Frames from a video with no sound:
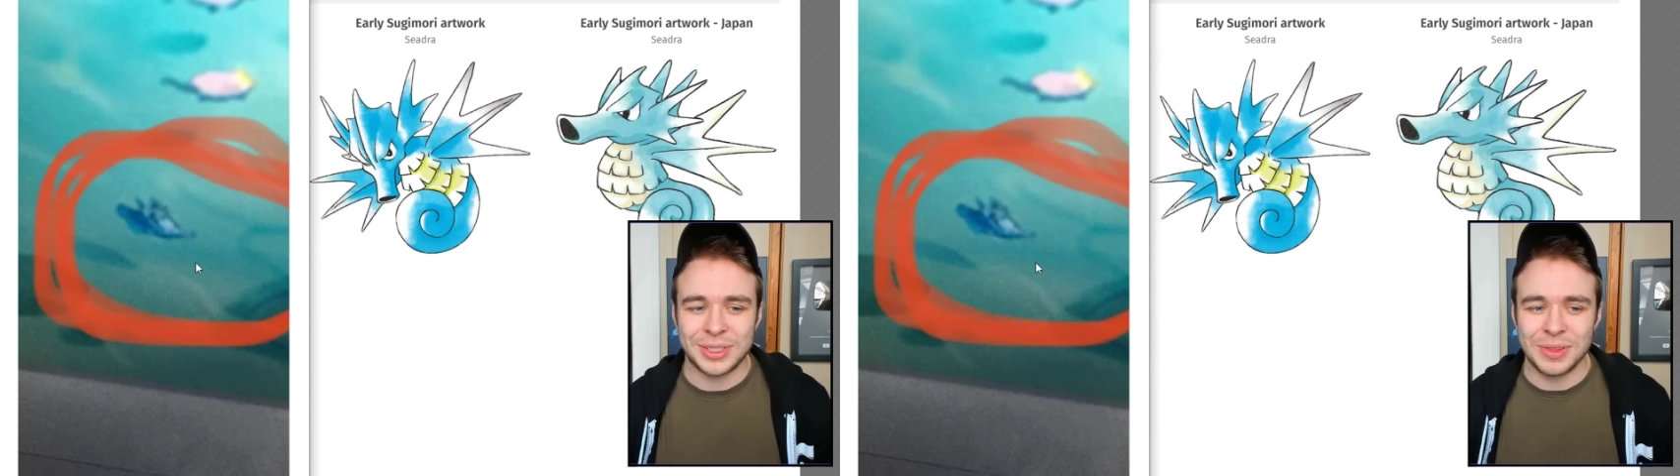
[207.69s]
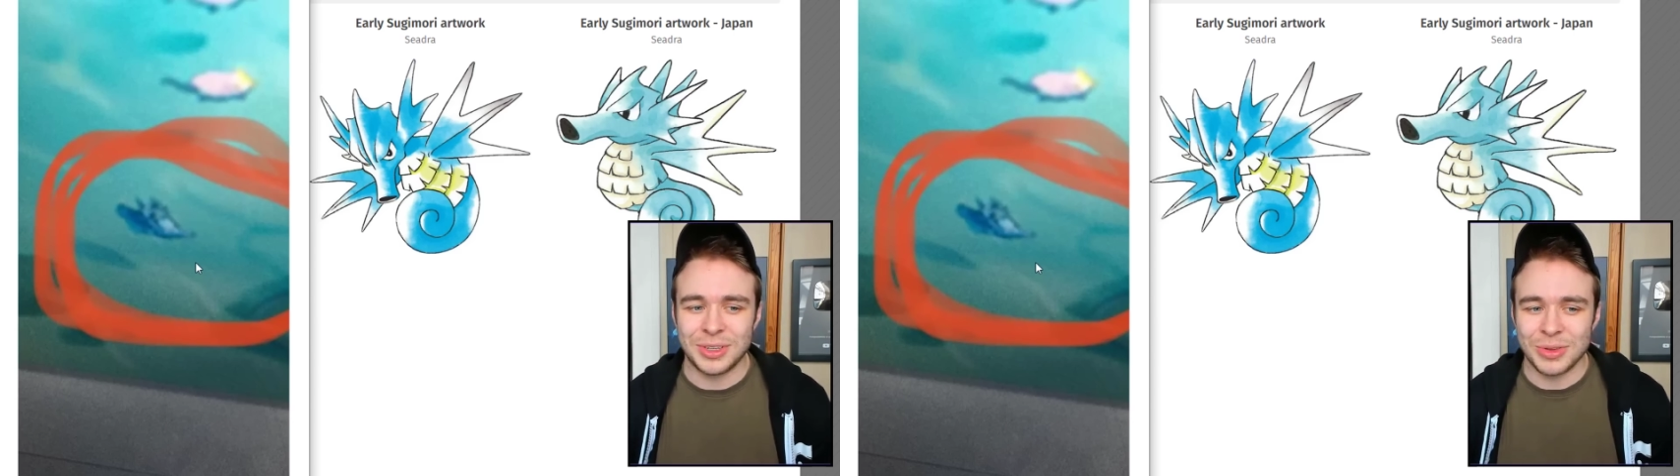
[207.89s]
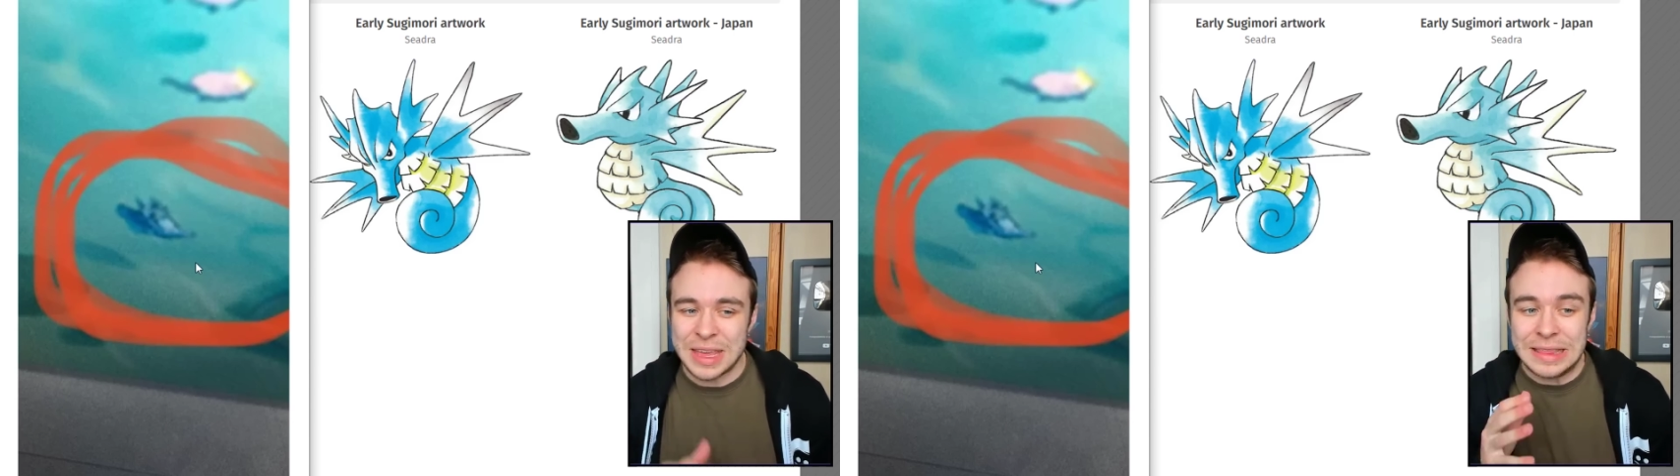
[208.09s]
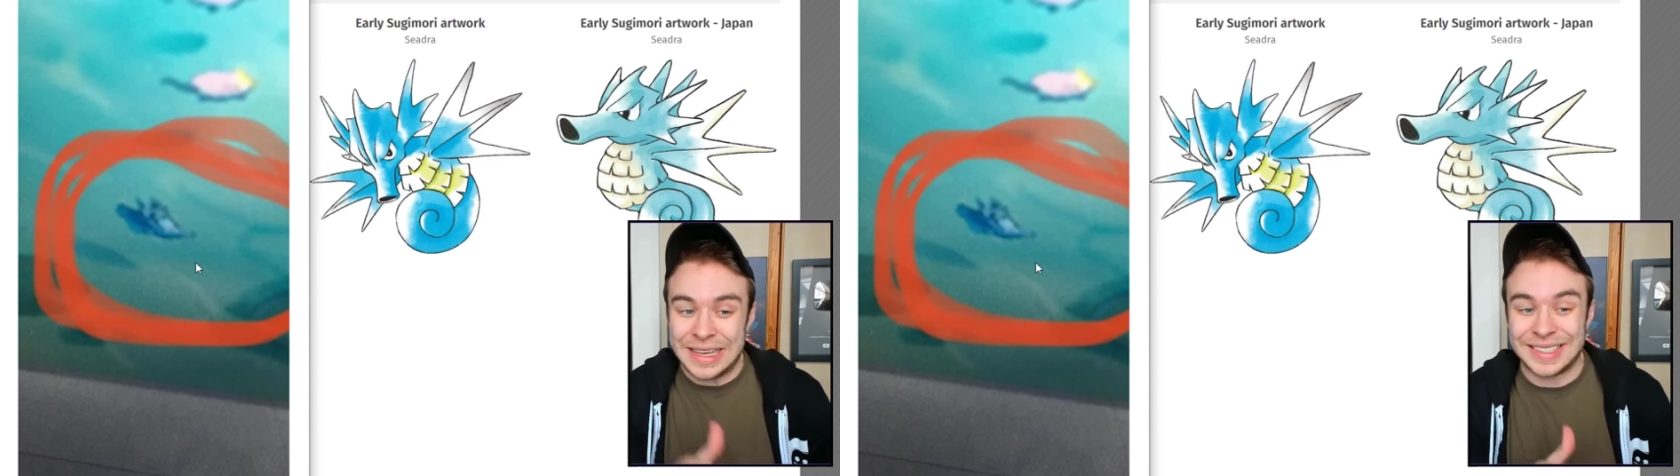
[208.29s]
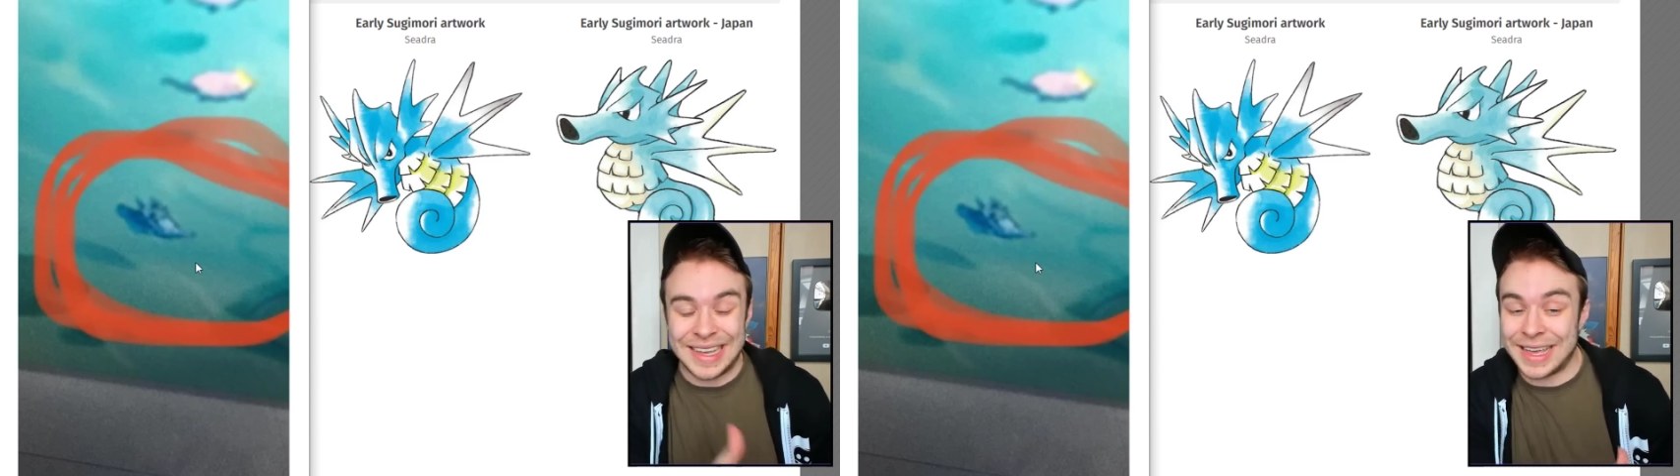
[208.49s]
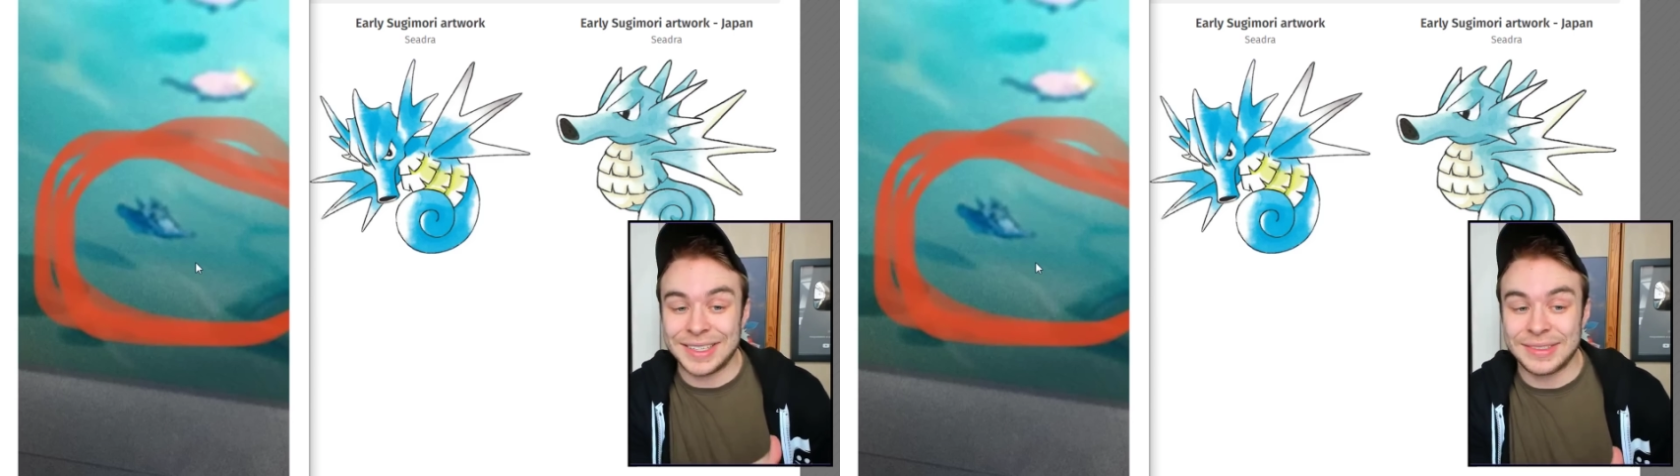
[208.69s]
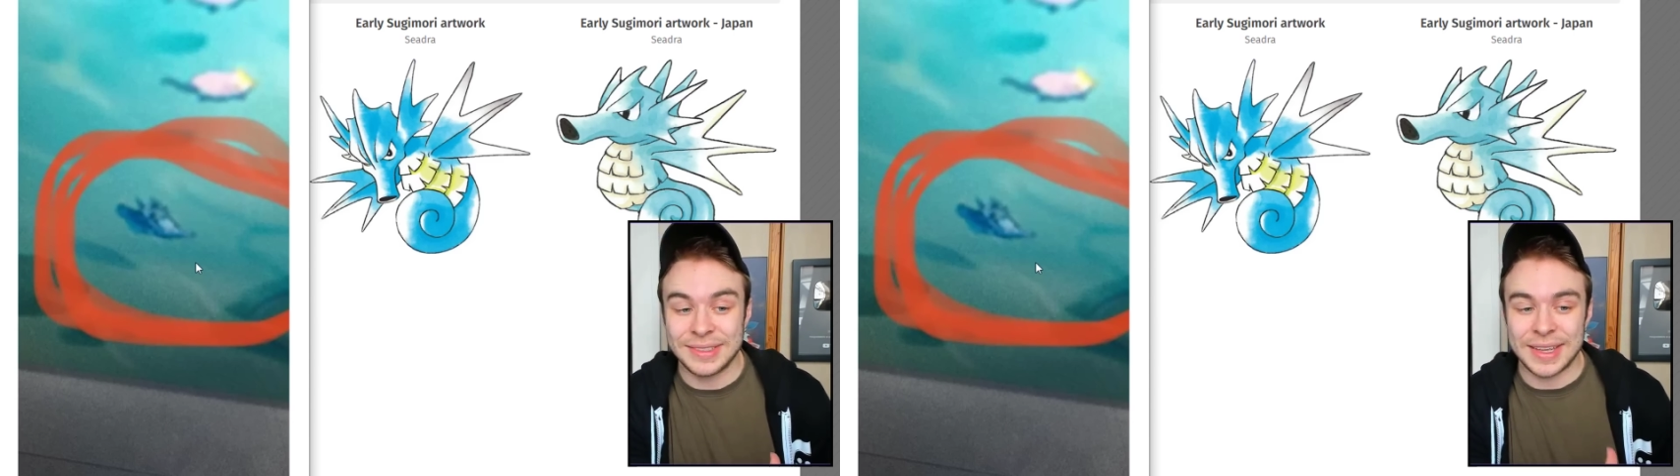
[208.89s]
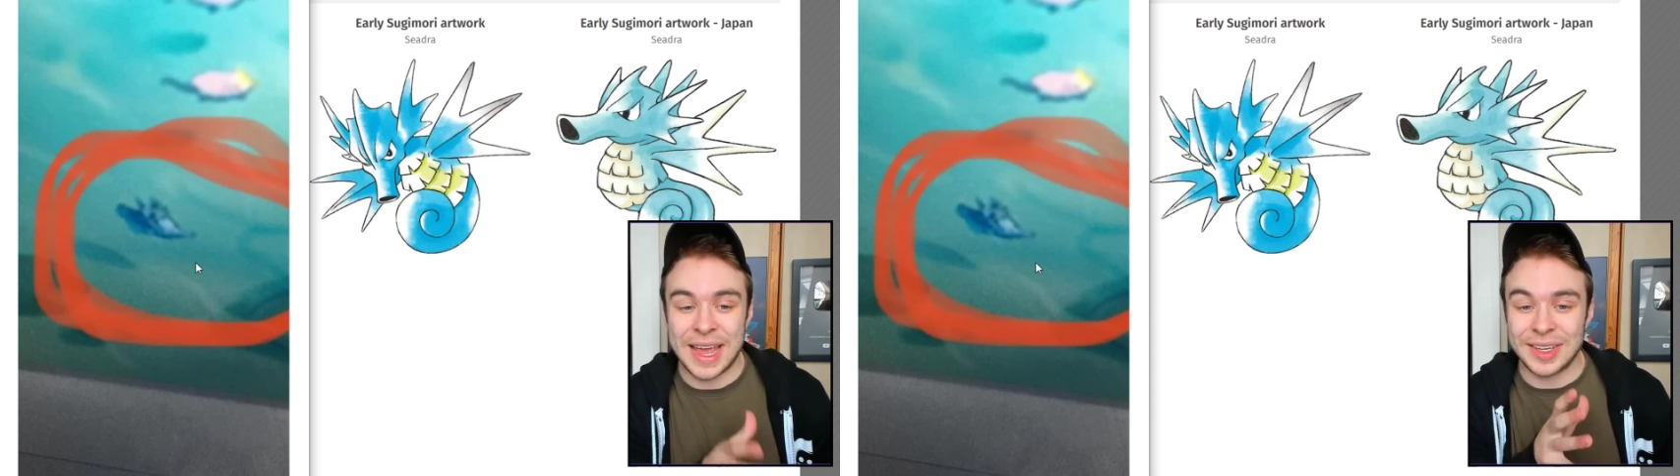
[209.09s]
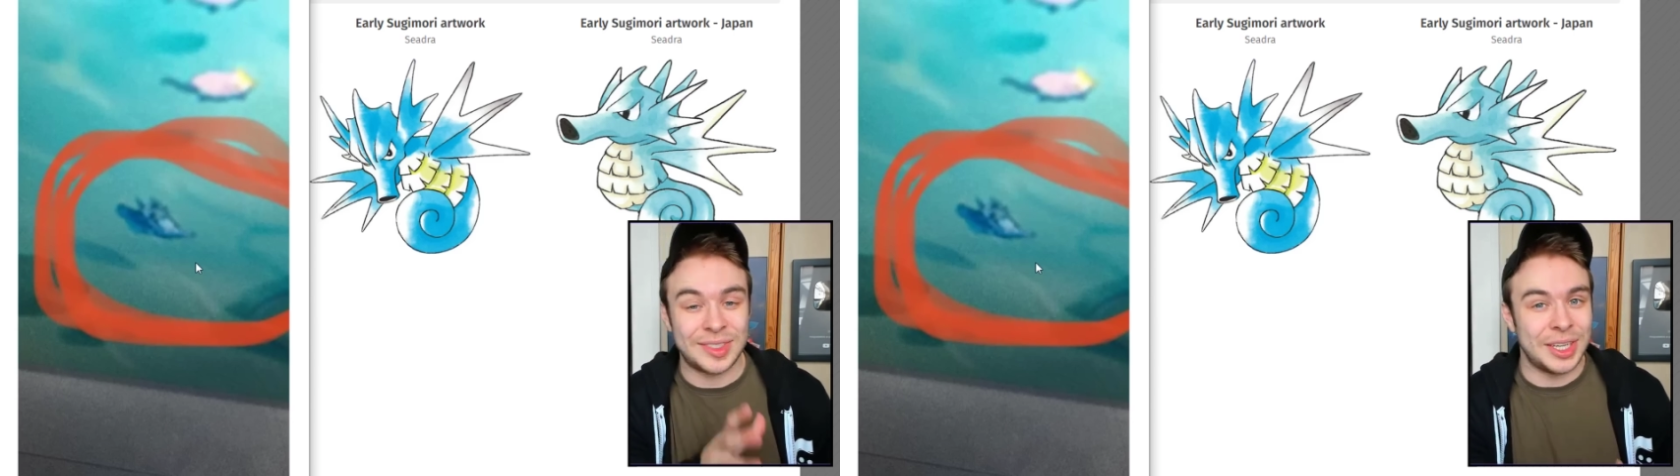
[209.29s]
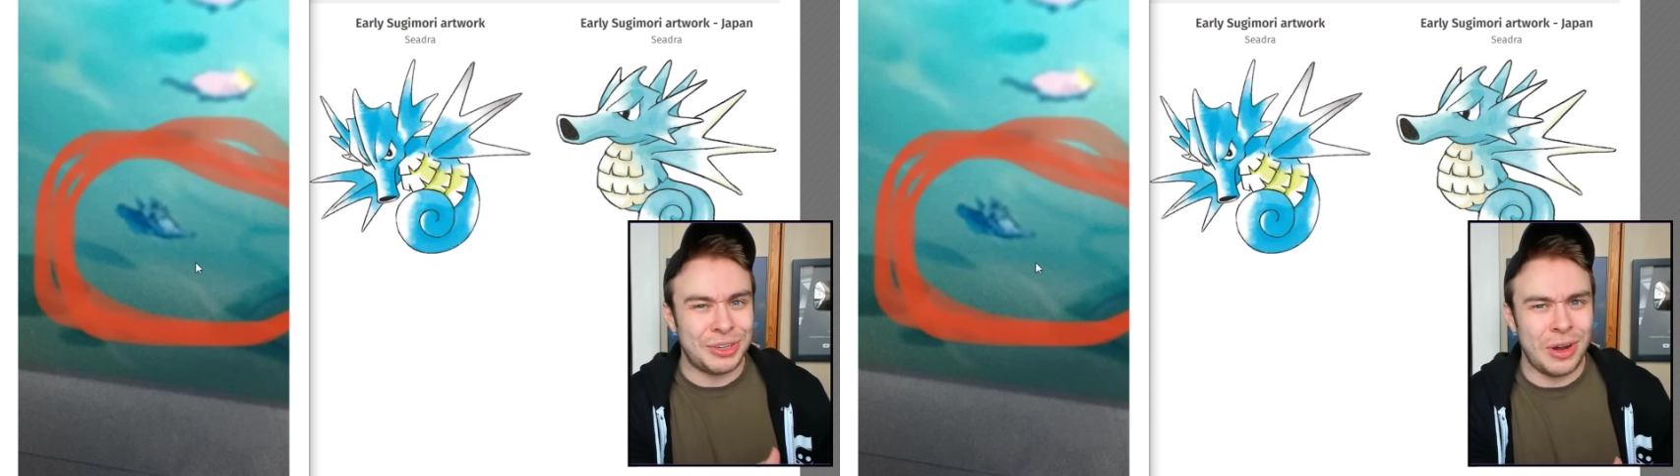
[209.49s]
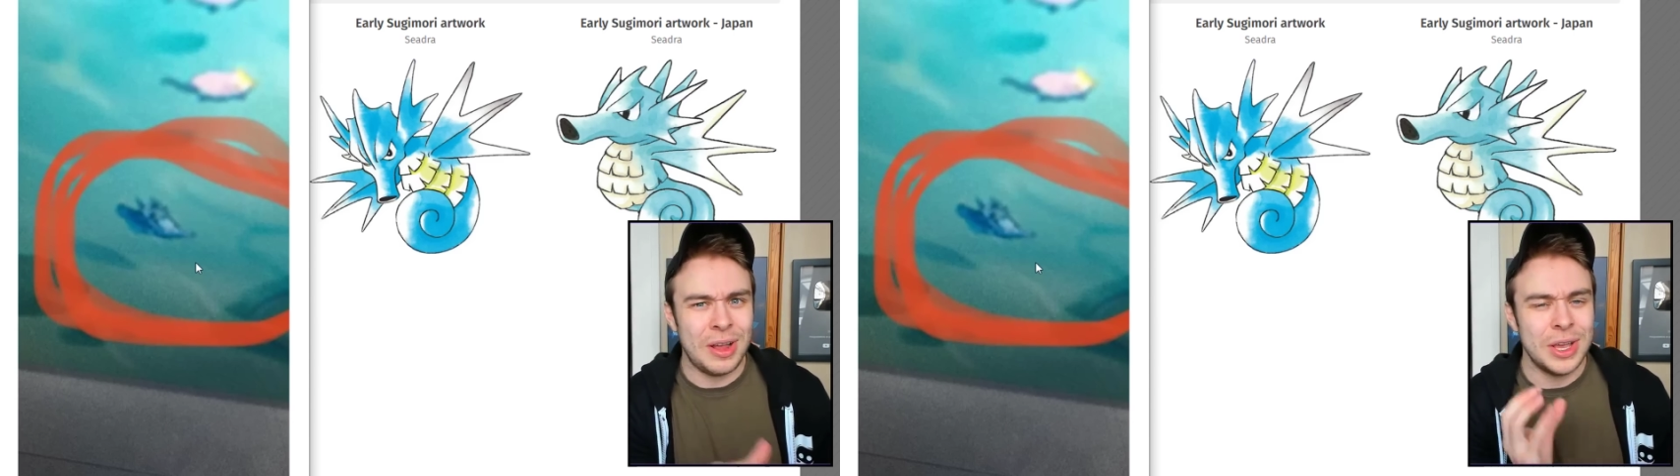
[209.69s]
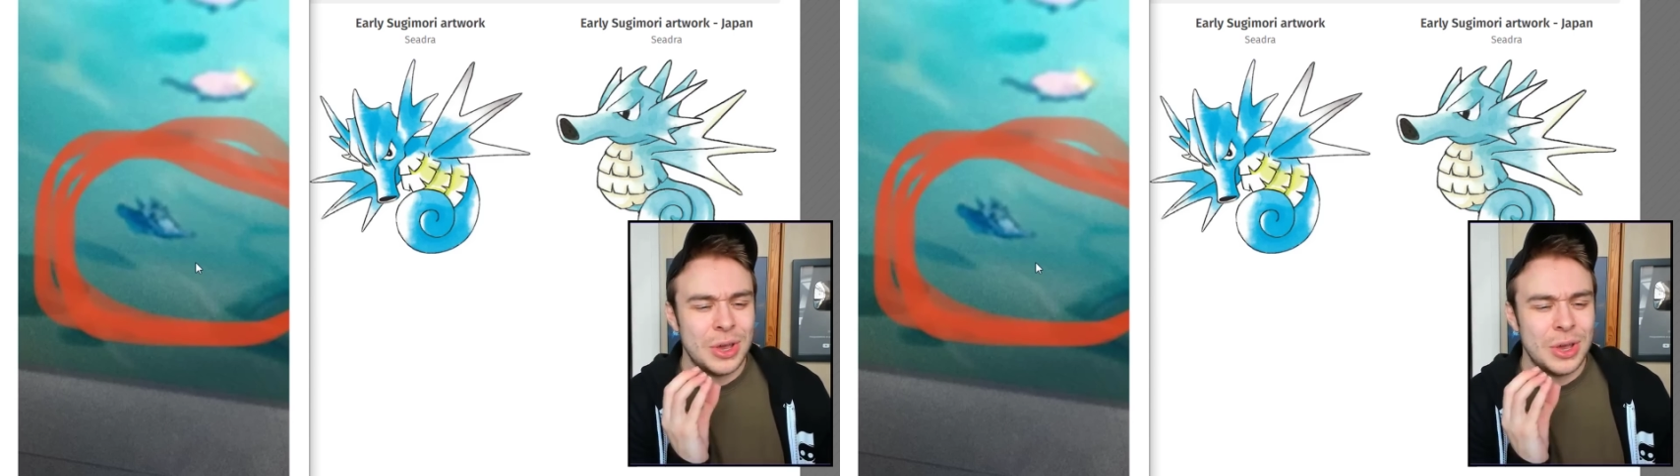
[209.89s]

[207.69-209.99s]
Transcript: Do you, do you think this is a Seadra,